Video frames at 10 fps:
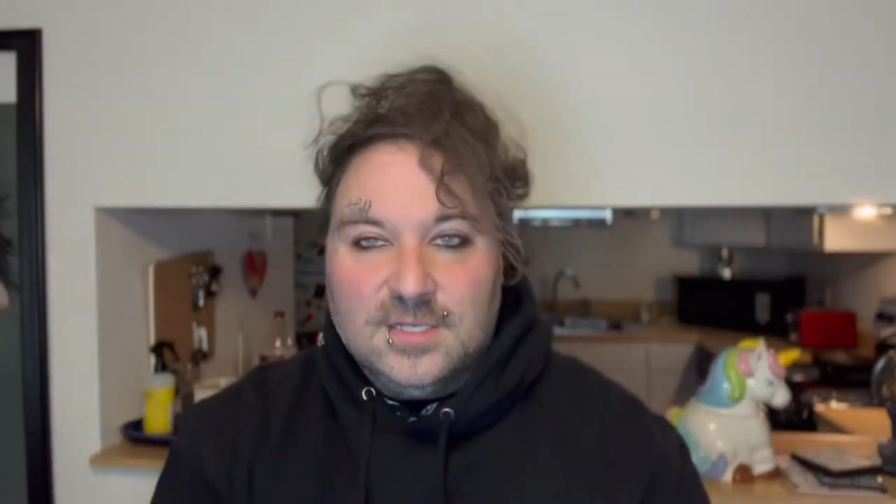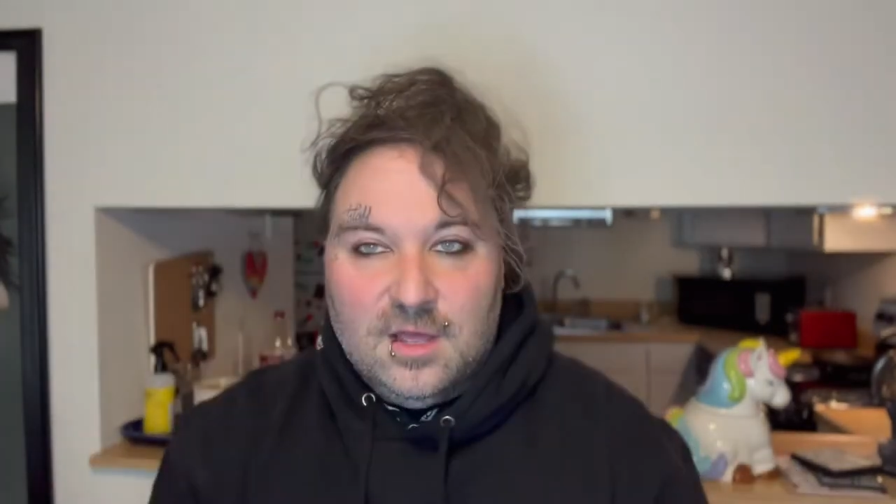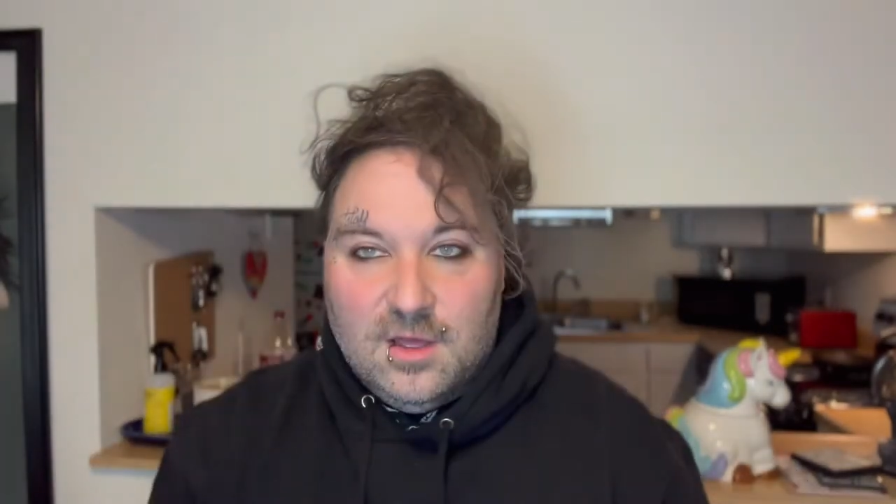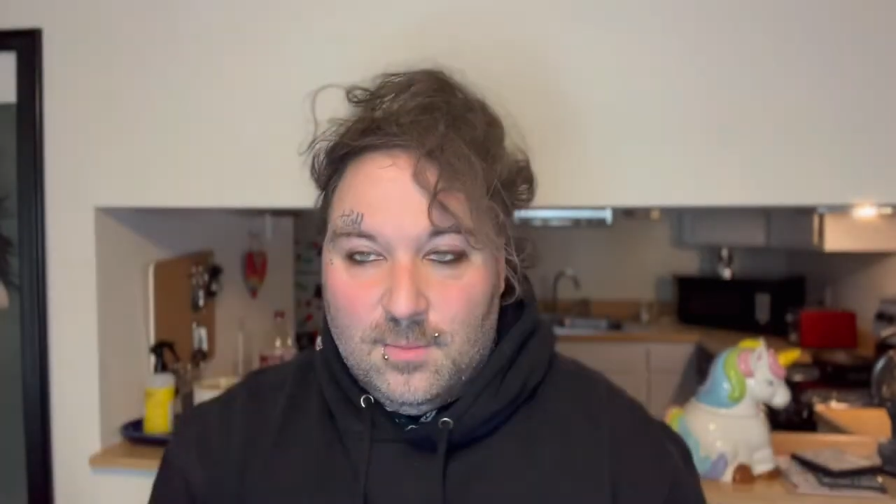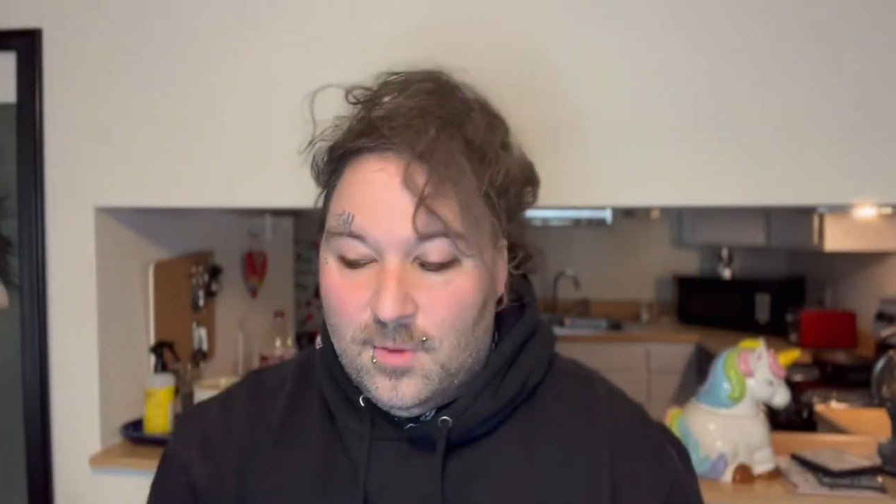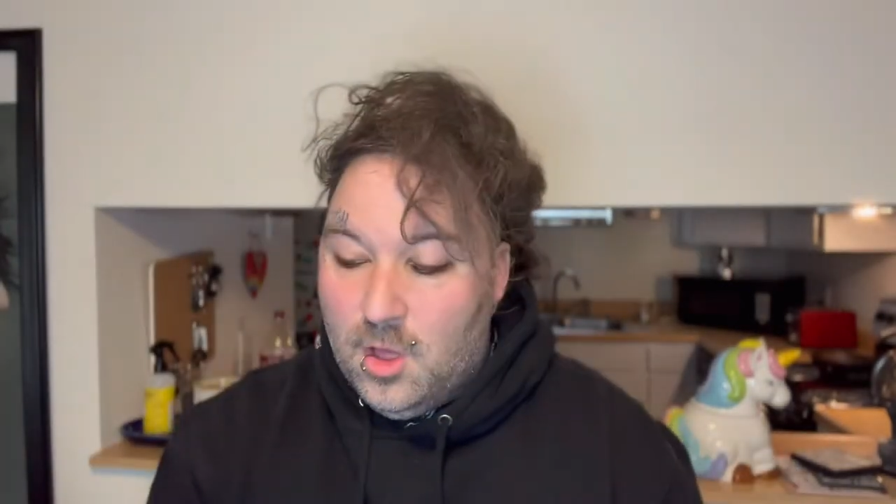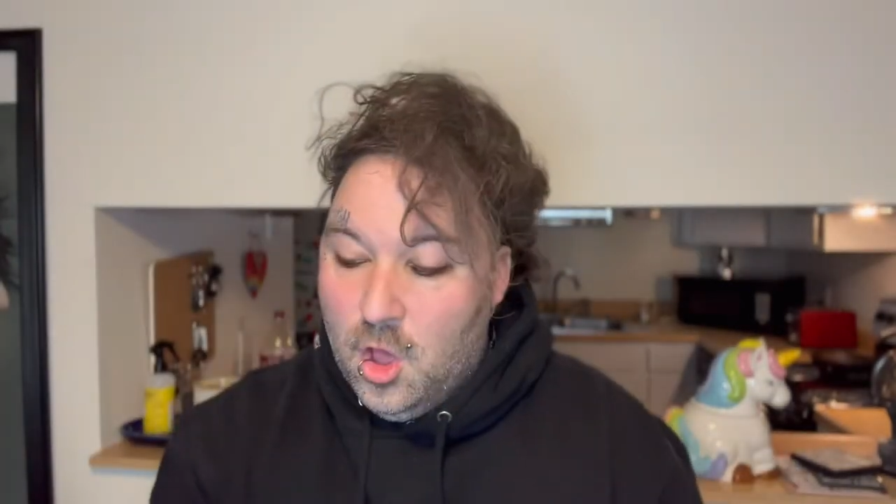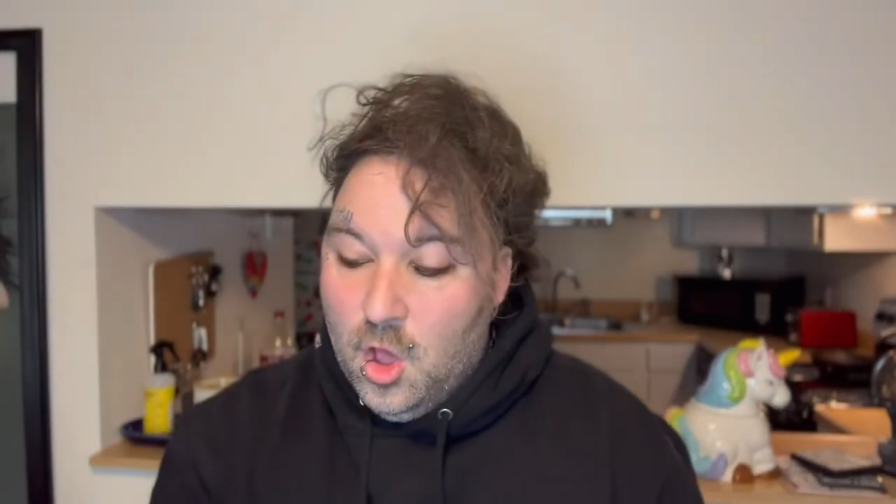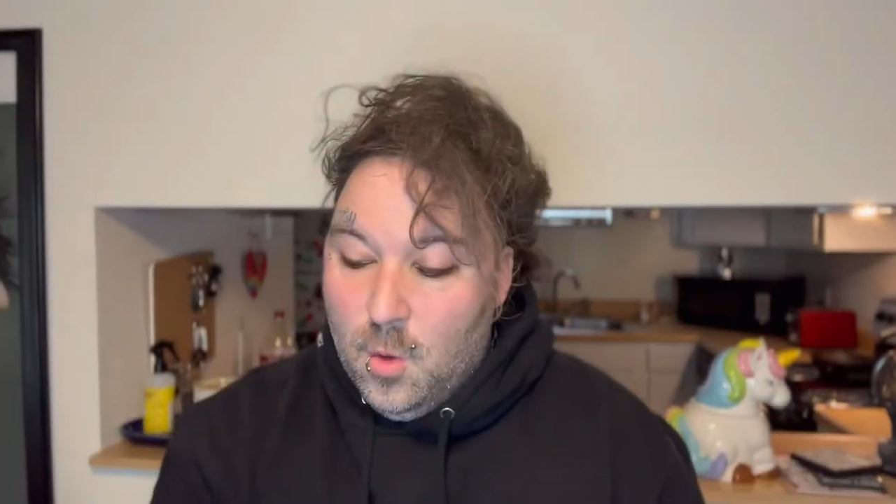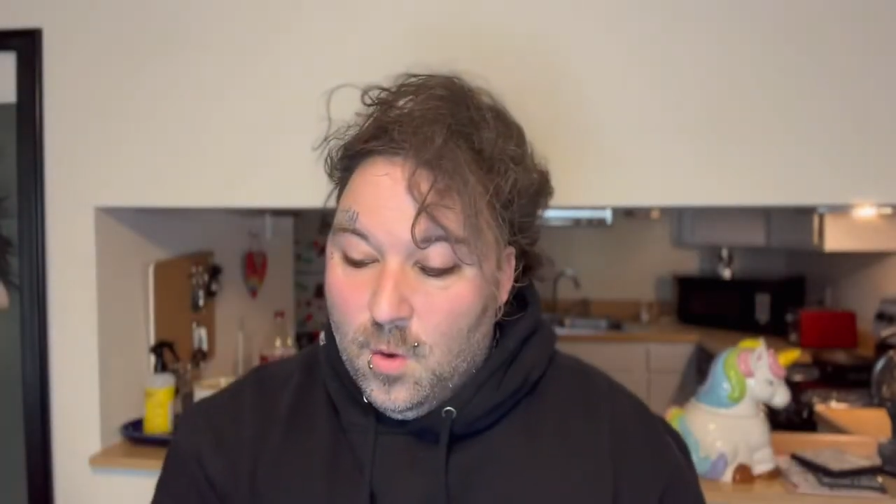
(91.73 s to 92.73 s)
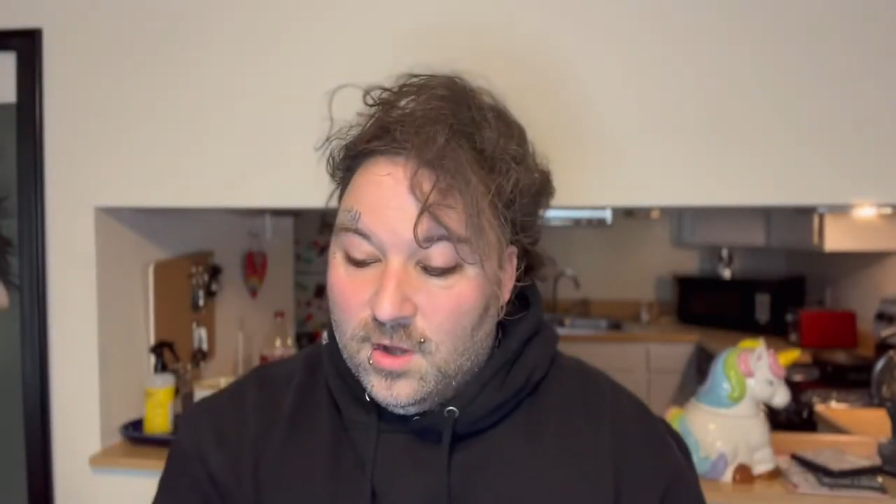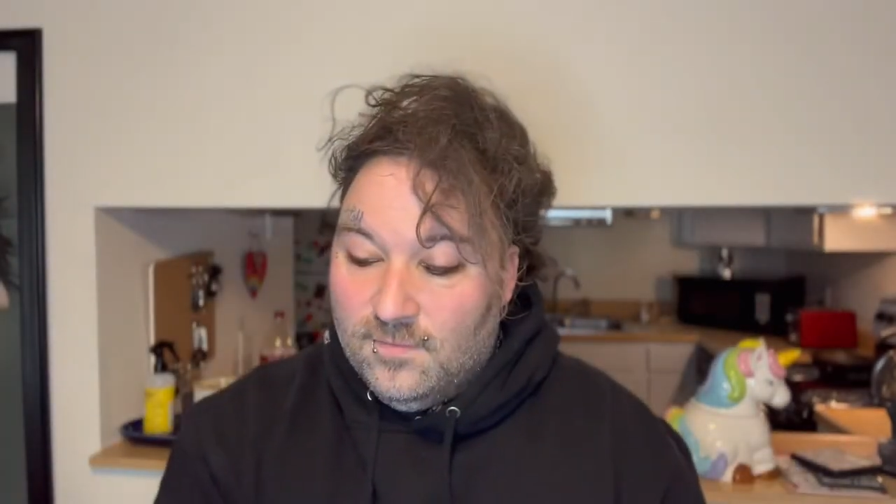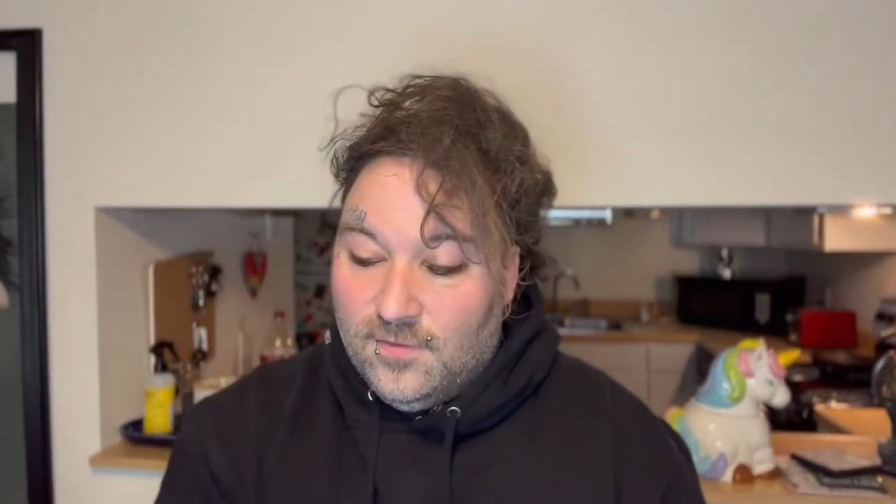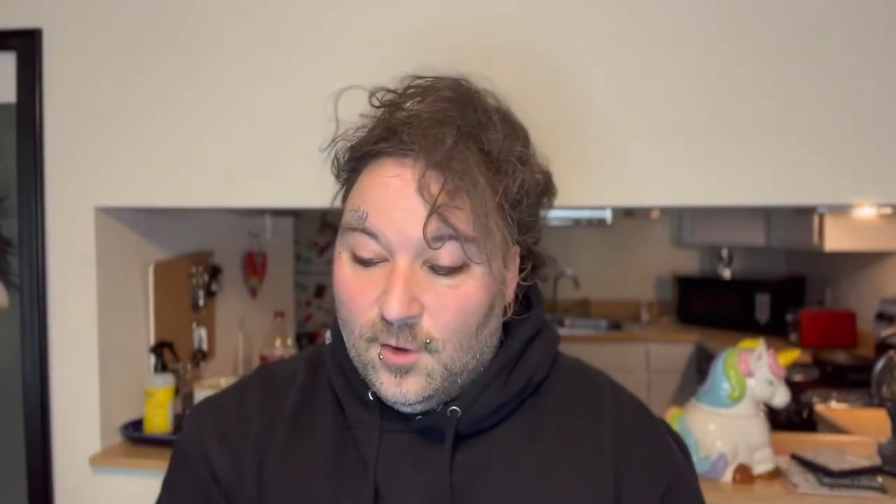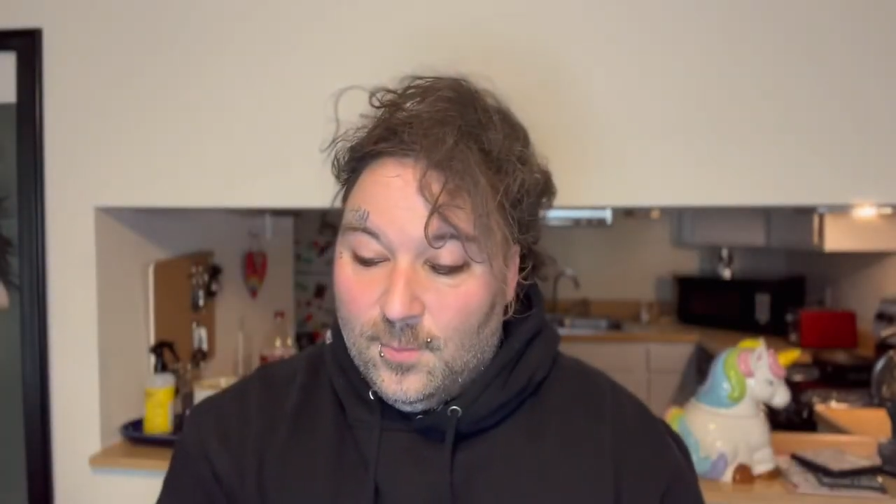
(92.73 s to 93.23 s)
um one
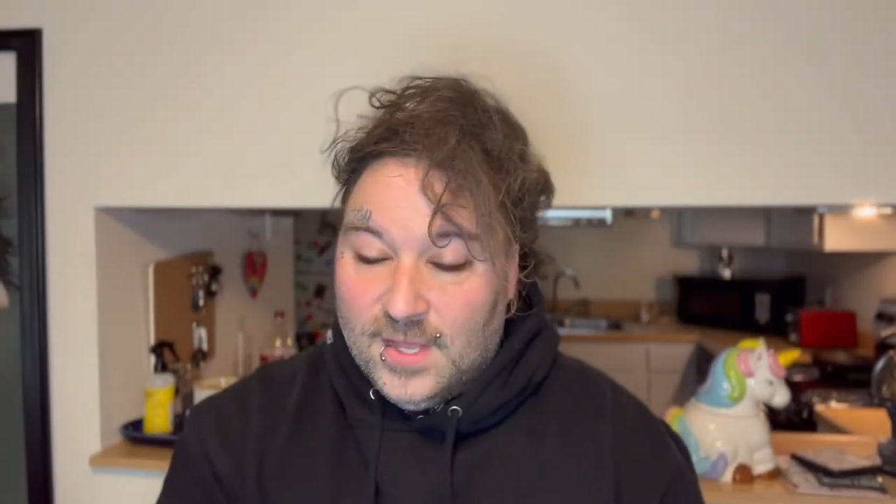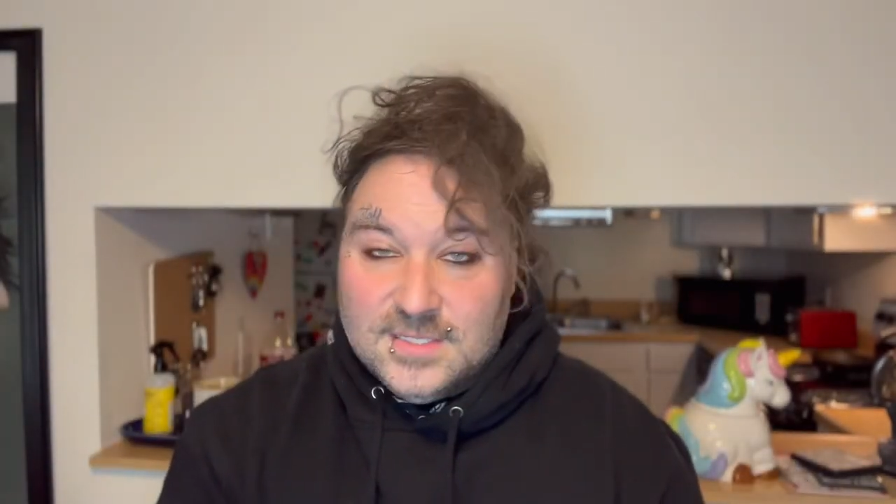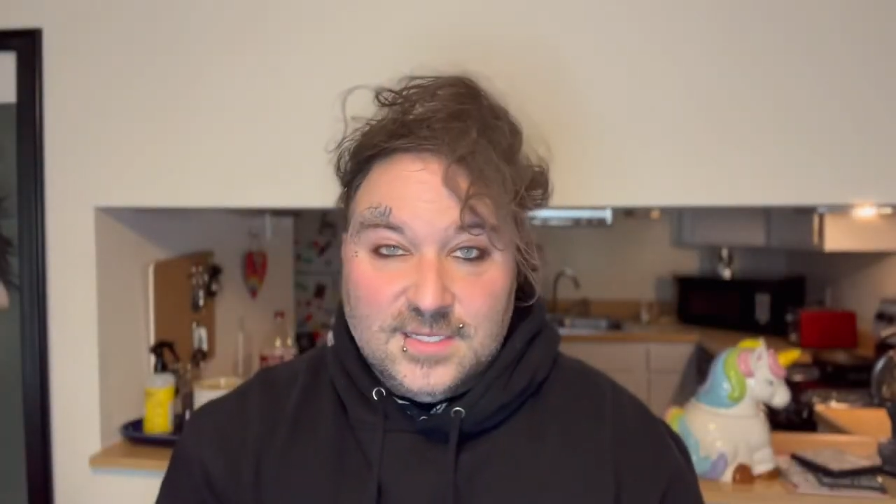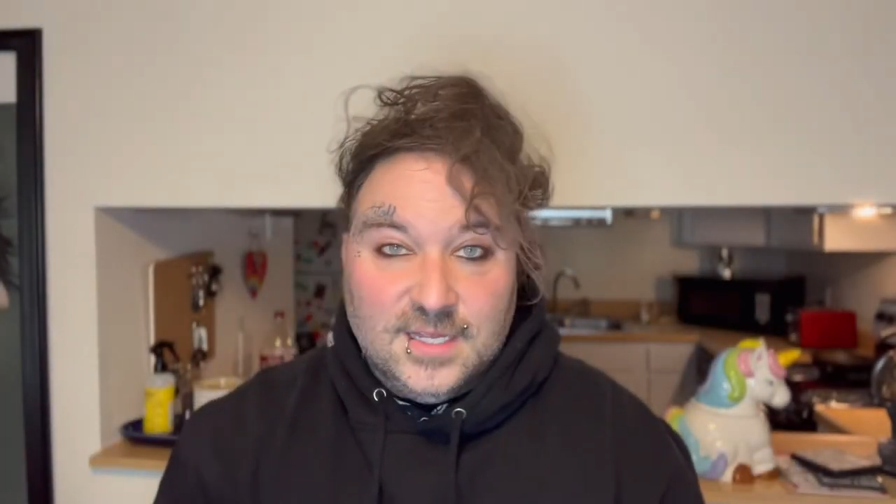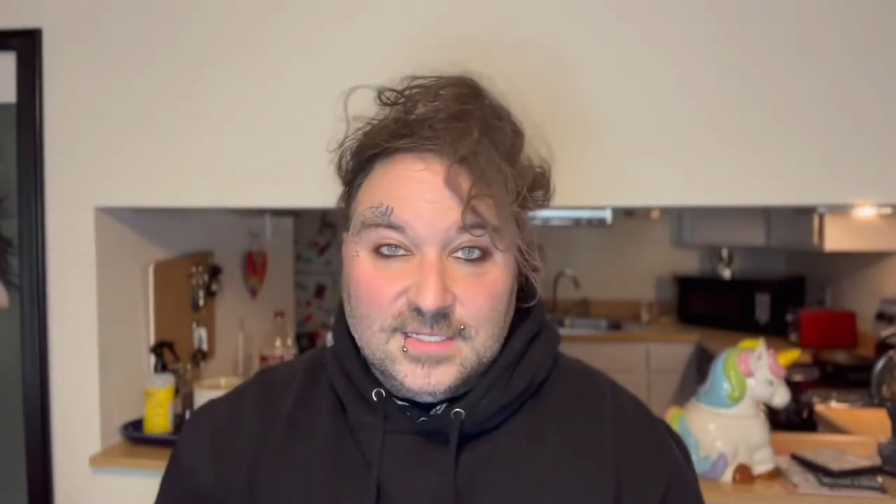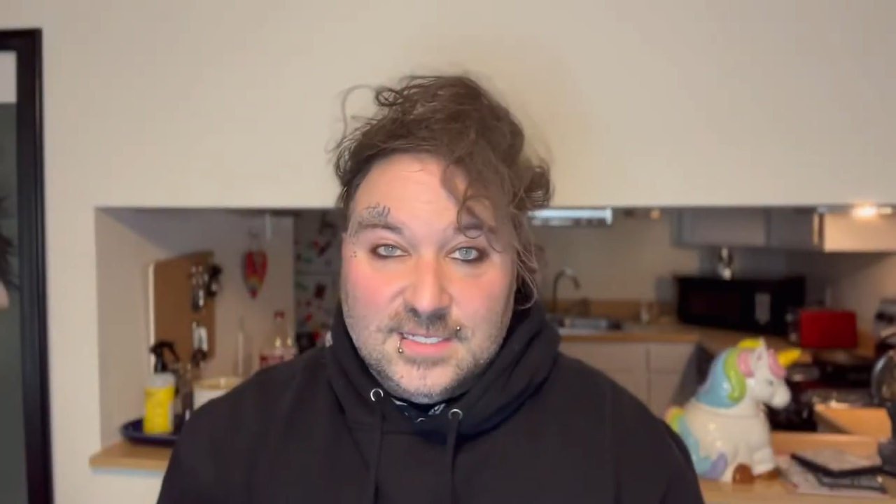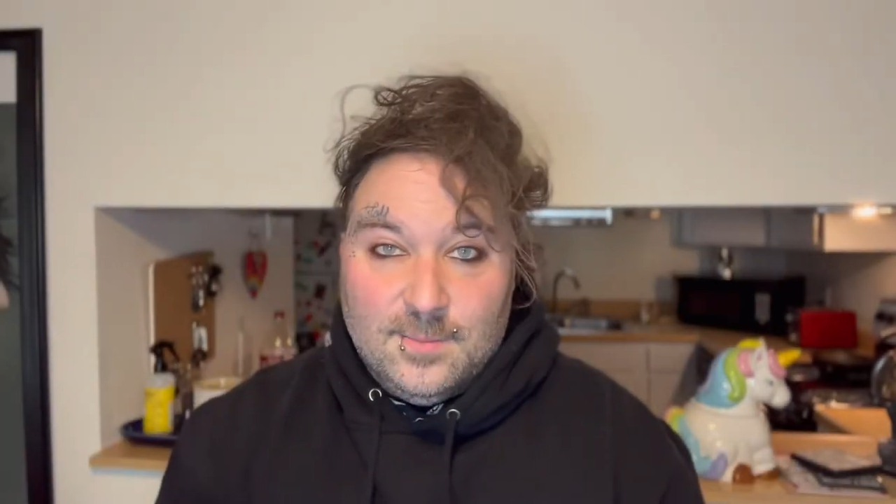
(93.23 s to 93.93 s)
of their best scents,